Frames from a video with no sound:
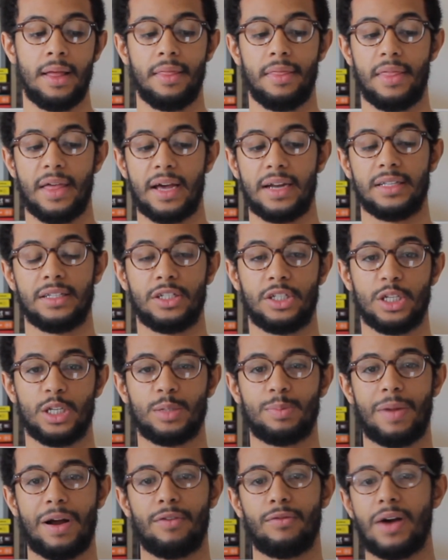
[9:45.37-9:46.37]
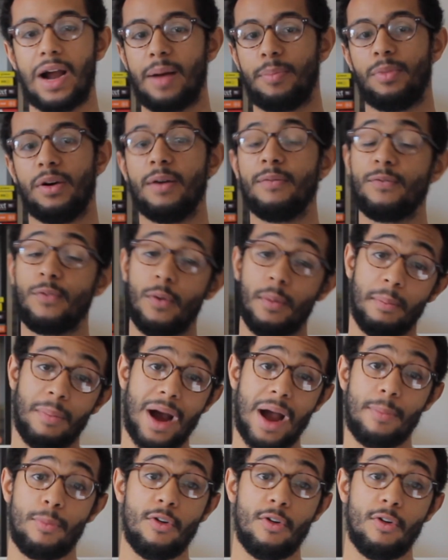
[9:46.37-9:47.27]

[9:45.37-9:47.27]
that is just my wrap up for my